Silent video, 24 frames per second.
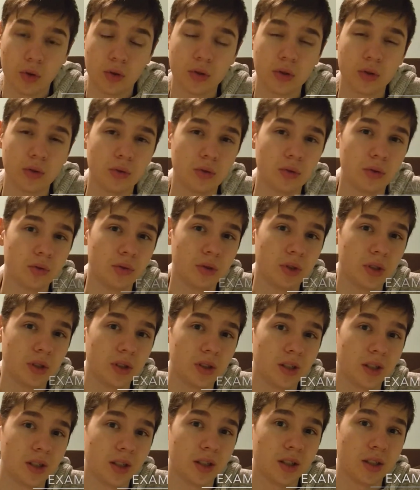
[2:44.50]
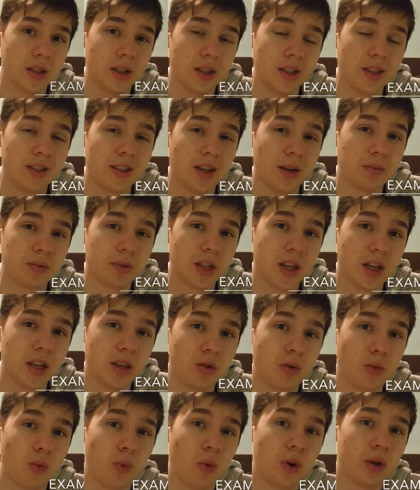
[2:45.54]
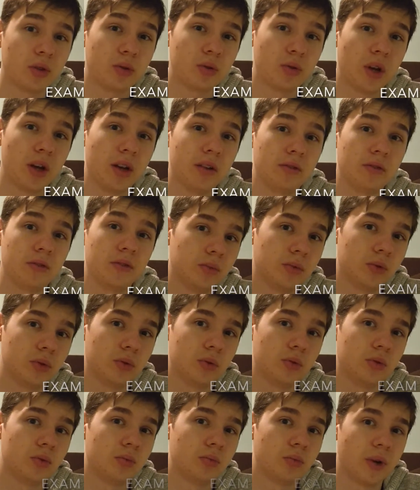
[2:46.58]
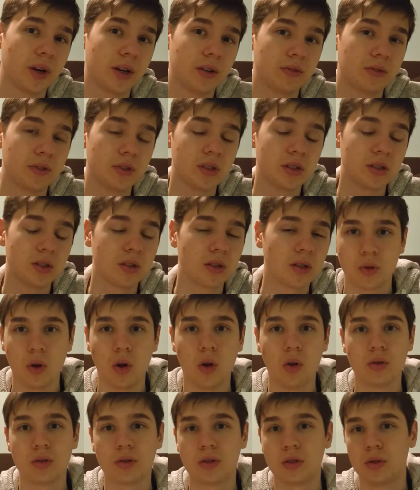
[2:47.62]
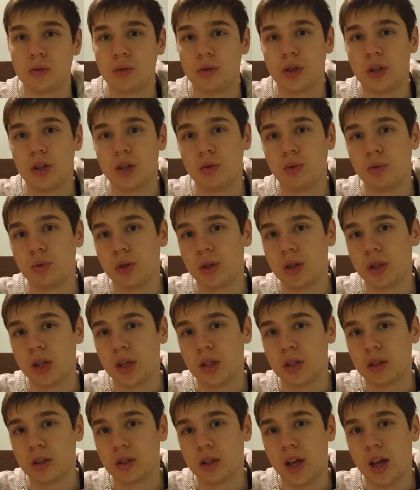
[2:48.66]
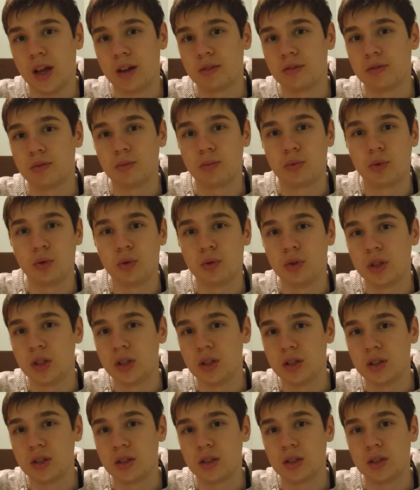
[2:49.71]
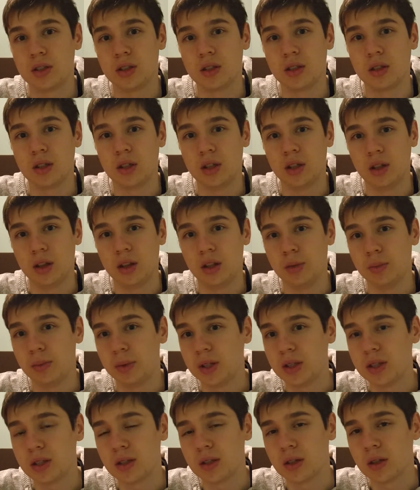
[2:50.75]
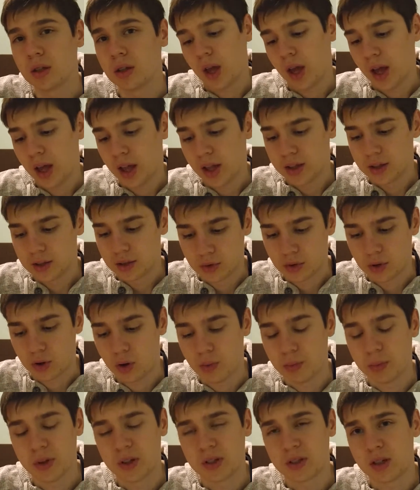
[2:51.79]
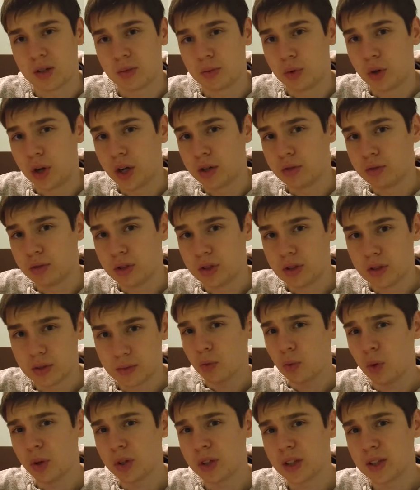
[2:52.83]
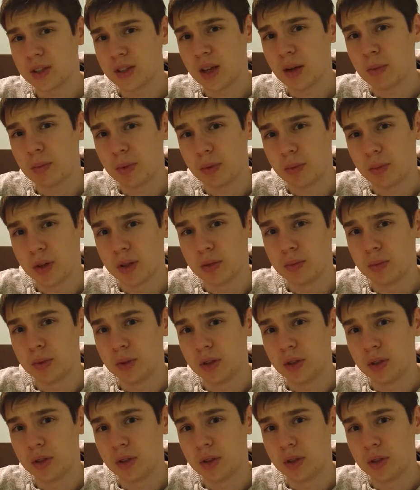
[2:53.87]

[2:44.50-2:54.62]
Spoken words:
so during the exam day, you want to have a good breakfast. Also here we can have proteins, lipids, and complex carbohydrates. One example might be